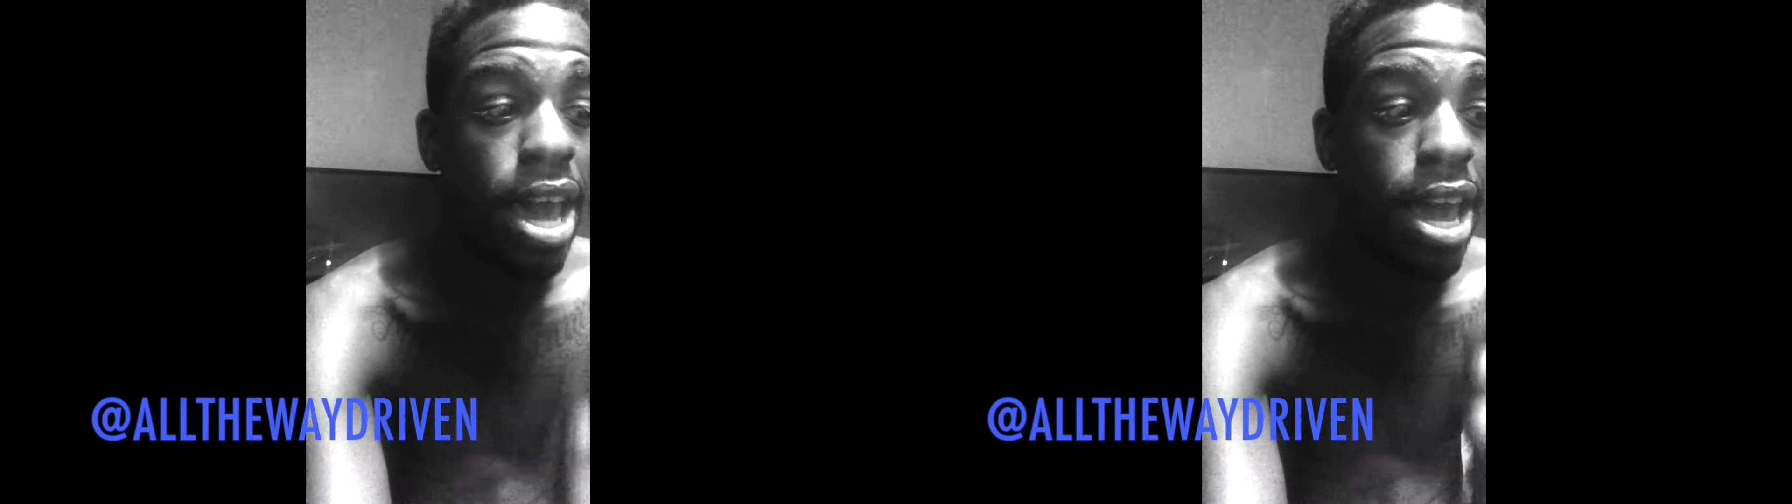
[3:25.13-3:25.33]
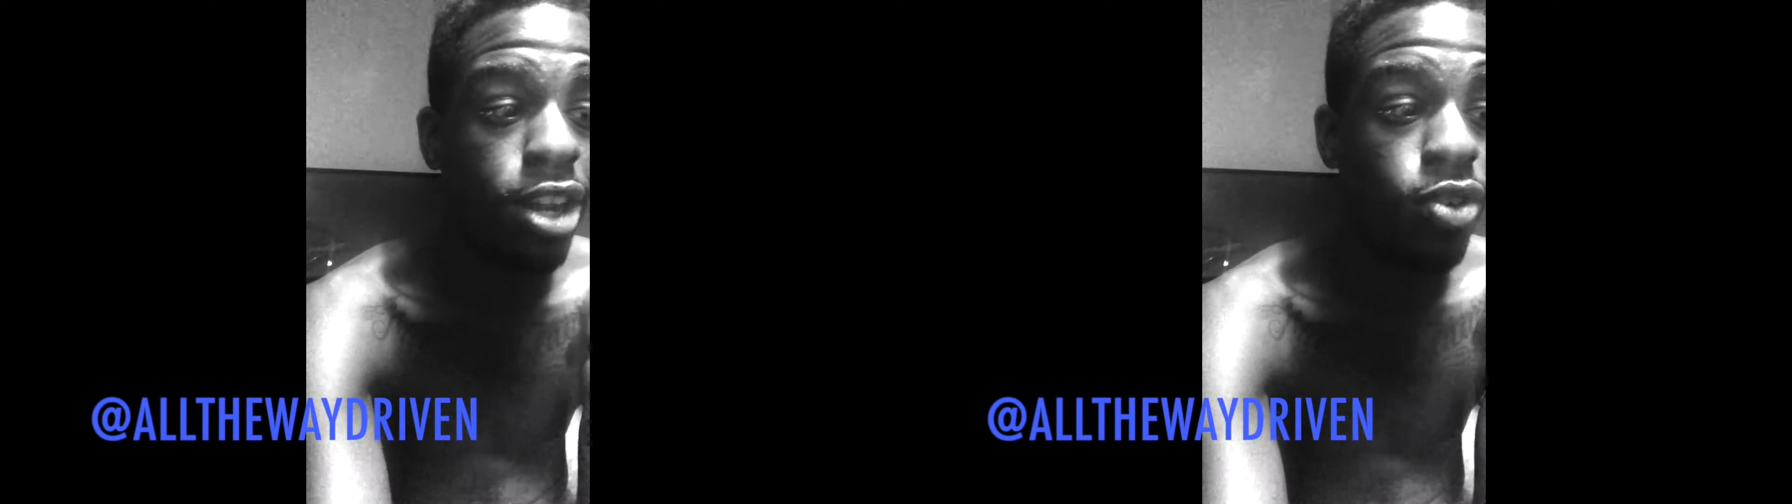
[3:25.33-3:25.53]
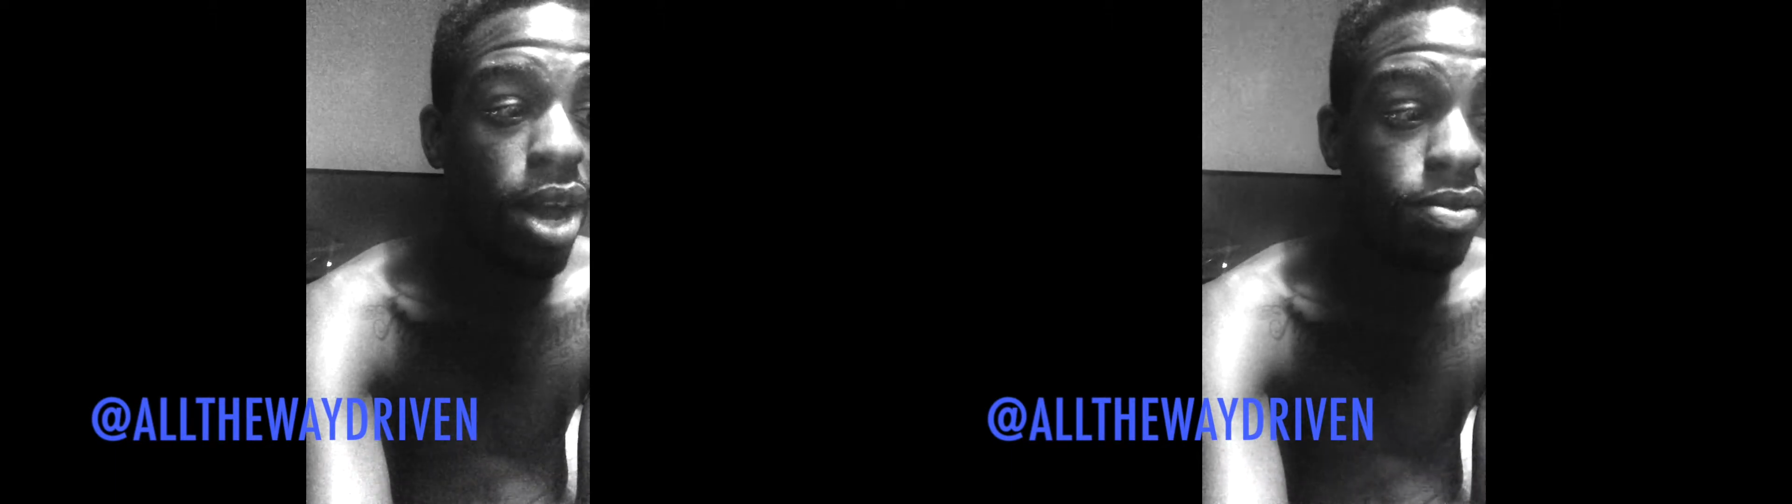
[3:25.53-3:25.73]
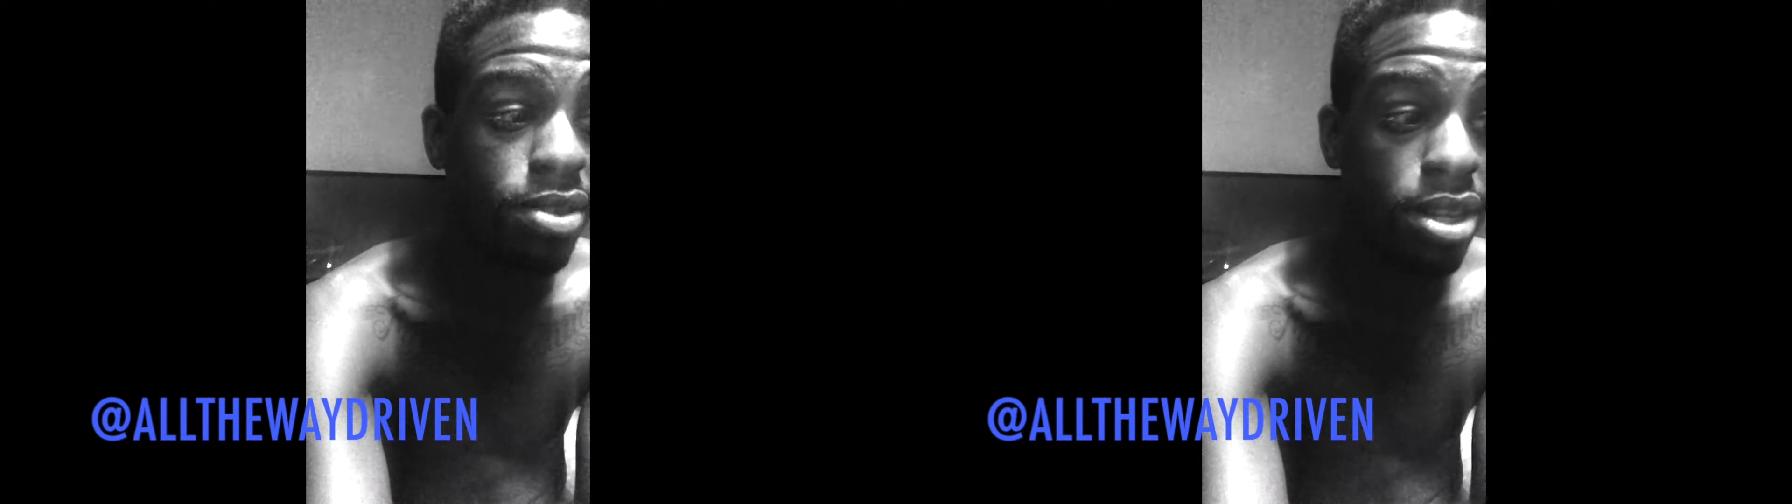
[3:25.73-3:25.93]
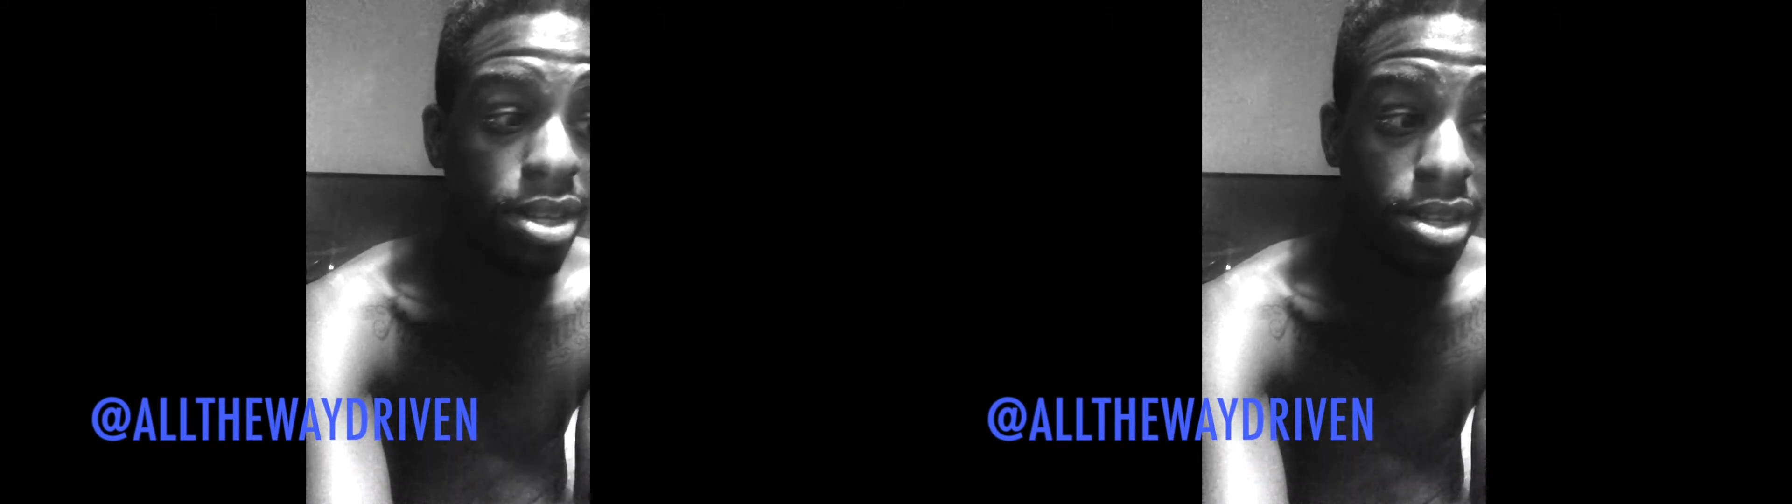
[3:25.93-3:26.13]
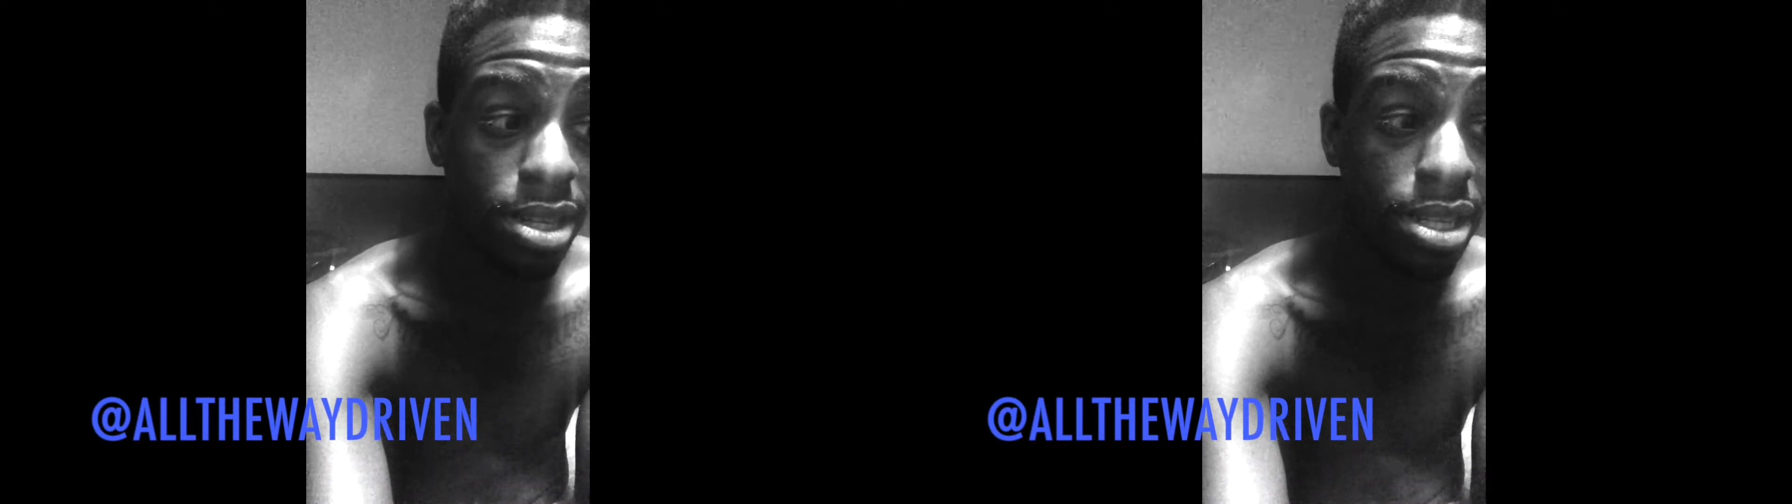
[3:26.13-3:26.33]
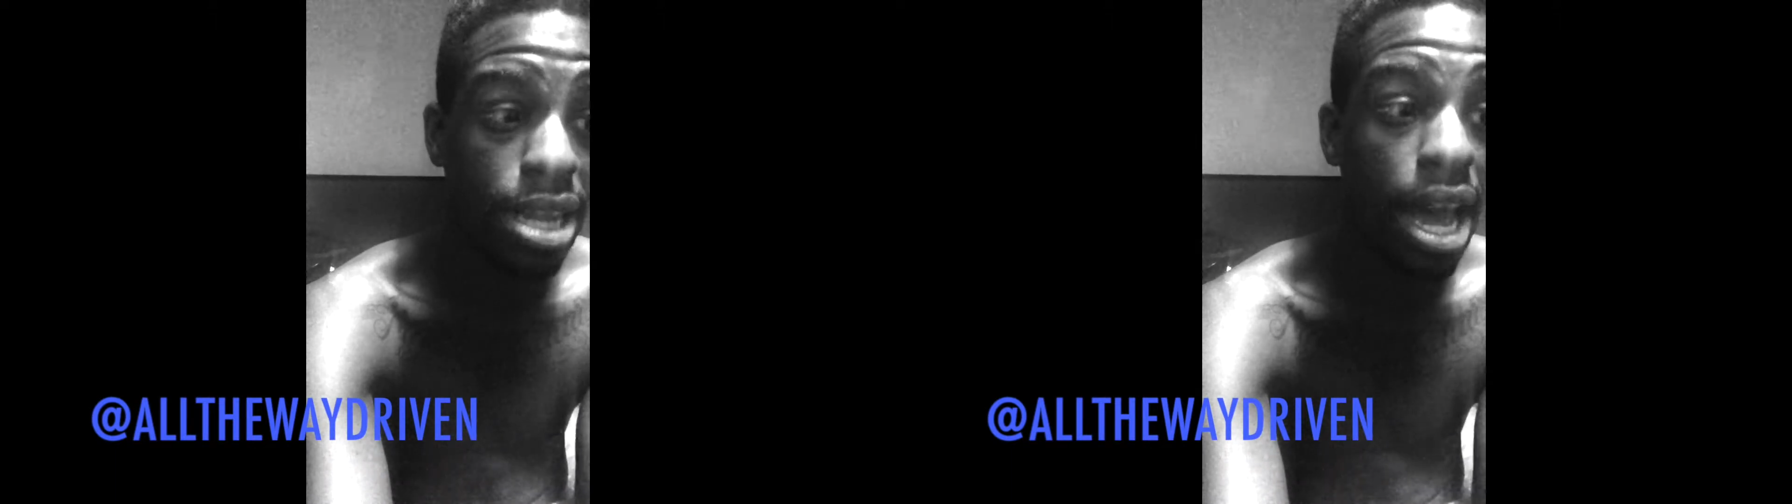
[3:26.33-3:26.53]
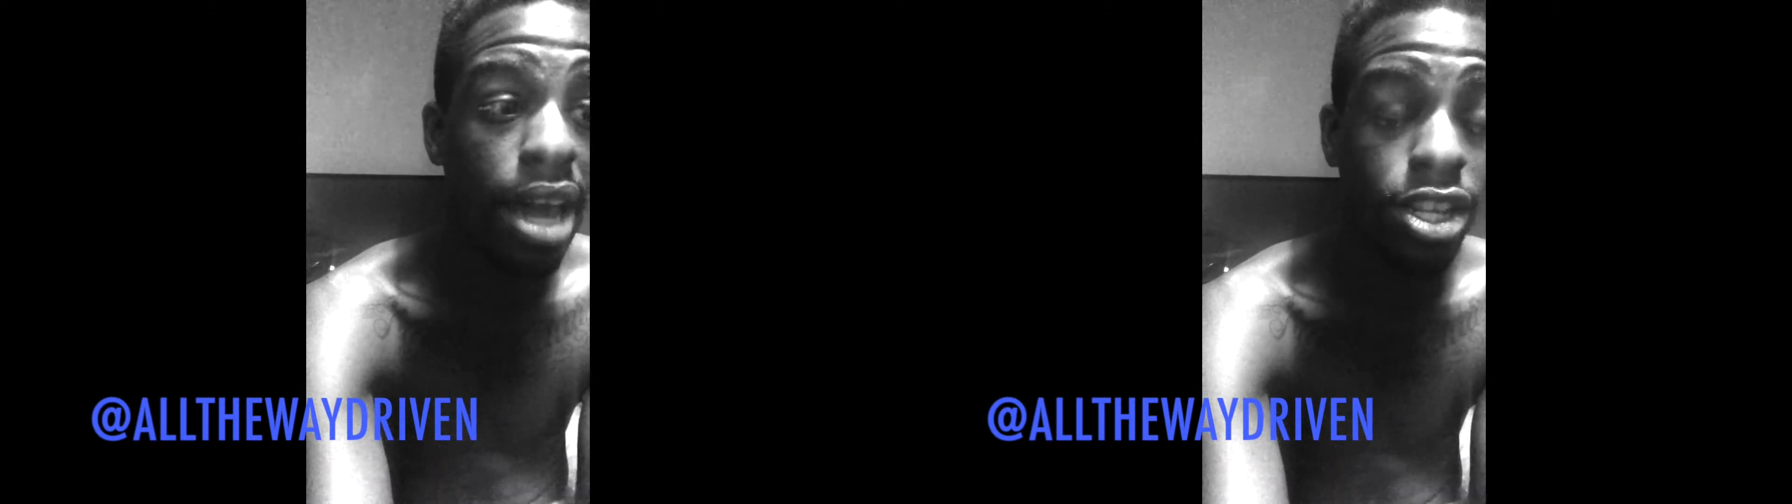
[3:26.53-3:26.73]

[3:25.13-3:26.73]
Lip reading: And you have to decide